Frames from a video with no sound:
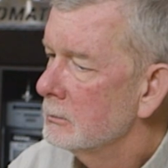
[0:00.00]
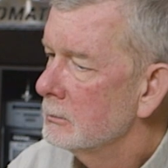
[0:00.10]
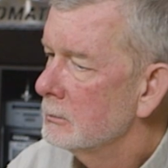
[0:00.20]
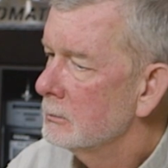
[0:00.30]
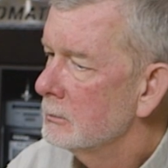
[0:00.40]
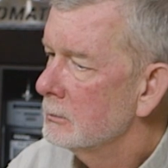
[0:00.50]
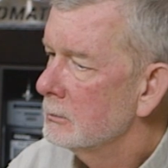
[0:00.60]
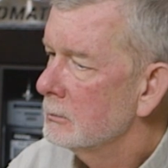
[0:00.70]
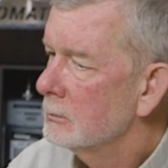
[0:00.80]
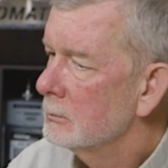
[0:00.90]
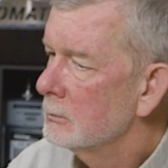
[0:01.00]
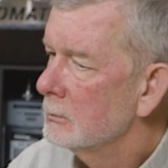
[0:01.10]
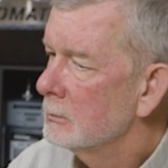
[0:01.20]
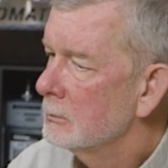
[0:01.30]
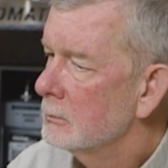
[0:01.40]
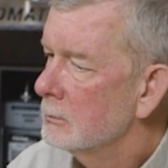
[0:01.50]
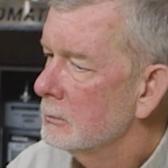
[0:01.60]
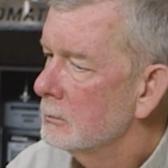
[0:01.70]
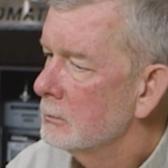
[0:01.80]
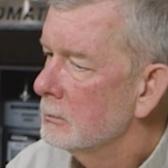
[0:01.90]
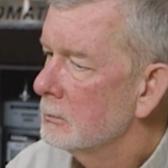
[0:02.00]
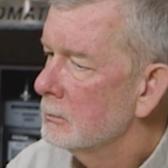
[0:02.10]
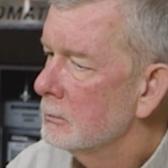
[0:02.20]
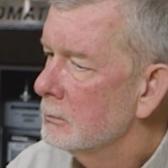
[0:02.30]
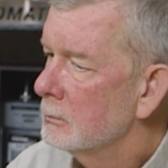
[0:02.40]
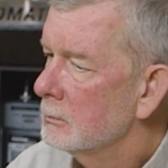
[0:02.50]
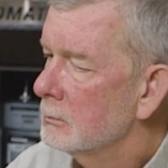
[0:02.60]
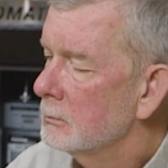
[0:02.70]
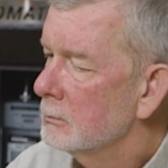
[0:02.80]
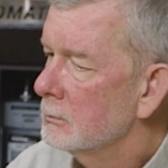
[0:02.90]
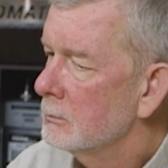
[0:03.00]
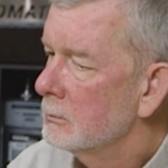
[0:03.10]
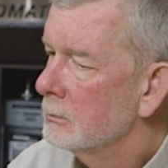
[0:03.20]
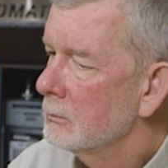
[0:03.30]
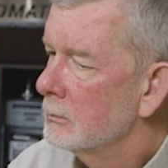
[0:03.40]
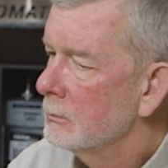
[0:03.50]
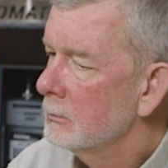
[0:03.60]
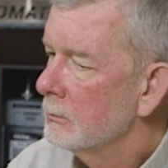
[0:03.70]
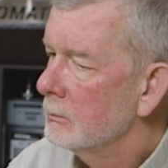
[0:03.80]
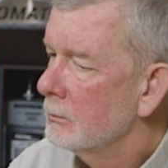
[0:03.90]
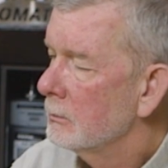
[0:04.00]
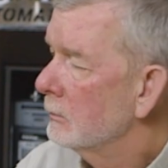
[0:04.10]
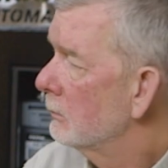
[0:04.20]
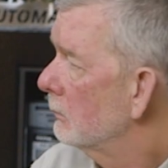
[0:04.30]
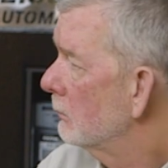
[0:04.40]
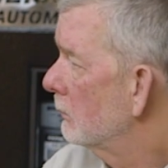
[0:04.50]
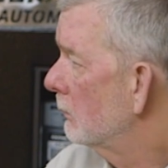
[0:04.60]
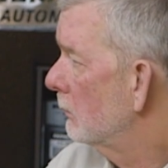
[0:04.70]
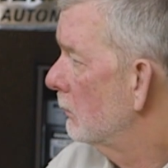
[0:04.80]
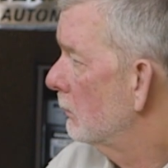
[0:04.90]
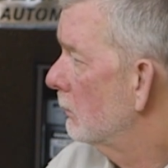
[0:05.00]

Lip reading: (silent)